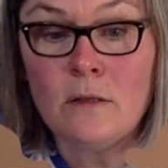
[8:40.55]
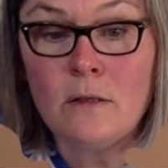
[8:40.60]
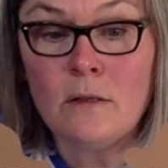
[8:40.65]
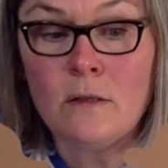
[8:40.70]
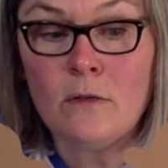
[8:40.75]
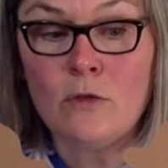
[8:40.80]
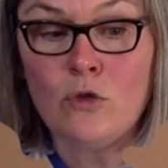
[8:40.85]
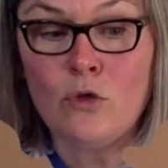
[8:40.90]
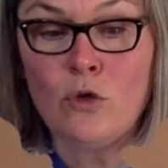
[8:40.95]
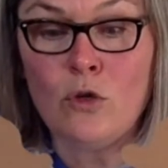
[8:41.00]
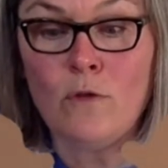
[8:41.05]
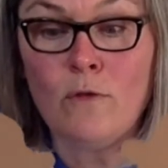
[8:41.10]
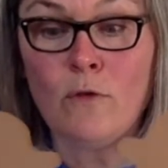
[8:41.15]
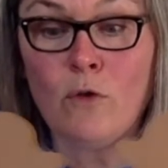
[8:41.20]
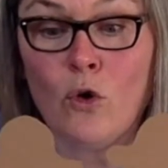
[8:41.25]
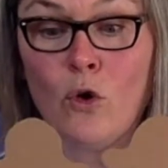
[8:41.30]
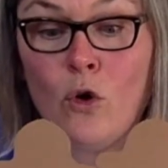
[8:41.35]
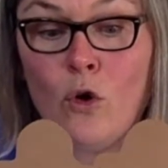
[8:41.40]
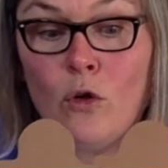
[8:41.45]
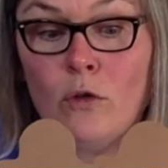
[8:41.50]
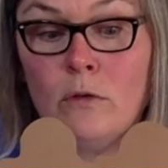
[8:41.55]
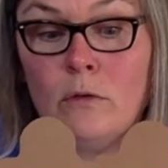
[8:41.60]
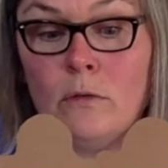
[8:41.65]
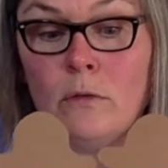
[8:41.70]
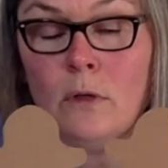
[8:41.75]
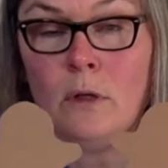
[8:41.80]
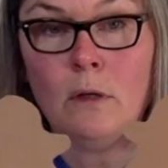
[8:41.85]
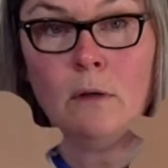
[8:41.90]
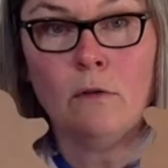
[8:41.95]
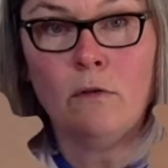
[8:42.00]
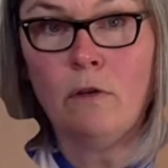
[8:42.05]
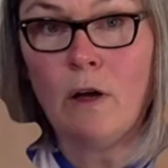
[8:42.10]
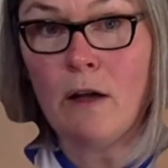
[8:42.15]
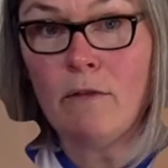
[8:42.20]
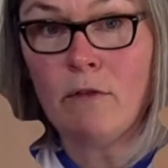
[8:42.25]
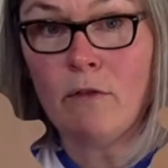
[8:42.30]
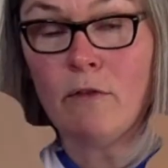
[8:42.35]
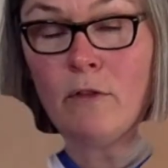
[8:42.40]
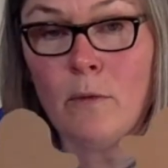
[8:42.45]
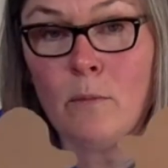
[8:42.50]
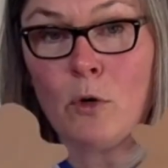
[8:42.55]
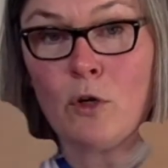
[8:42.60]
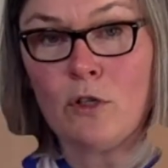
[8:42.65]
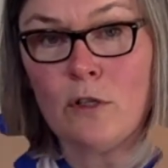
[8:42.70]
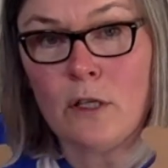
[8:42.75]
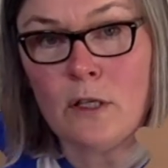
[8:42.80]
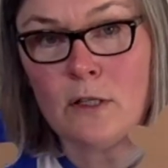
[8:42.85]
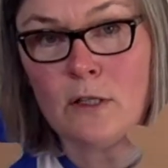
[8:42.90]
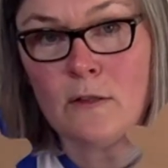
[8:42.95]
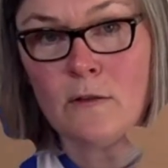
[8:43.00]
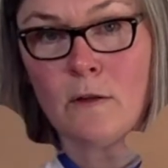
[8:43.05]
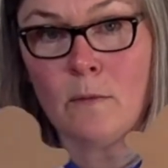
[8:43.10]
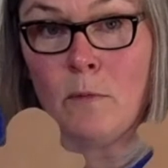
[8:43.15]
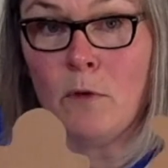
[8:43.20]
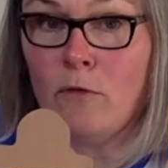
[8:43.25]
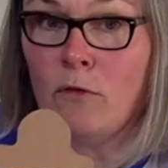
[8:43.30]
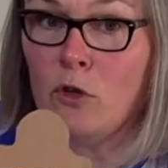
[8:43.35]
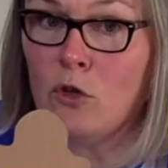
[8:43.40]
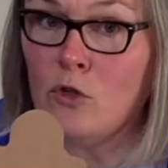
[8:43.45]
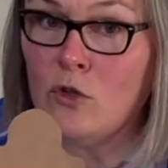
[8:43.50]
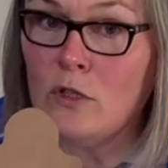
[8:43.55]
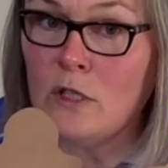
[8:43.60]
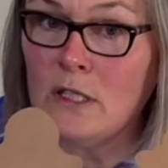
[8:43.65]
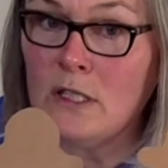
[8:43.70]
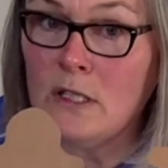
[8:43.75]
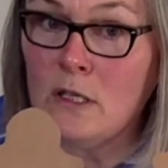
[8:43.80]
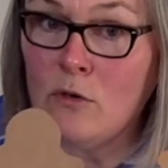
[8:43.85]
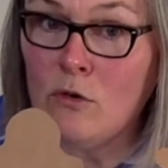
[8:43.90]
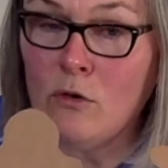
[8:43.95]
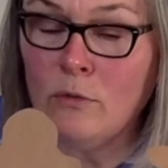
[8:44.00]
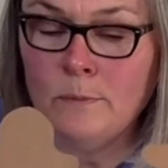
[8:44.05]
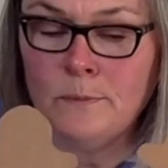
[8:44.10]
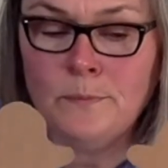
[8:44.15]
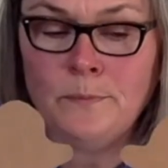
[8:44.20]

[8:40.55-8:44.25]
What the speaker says: So you've got 5 of them or 6 of them if you're using 0.